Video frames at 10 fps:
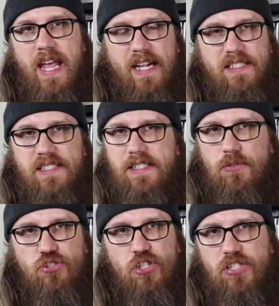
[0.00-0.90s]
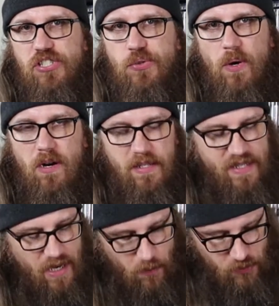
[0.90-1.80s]
It's still just as strong as
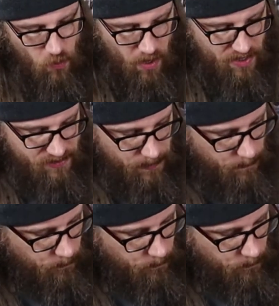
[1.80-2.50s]
it always was.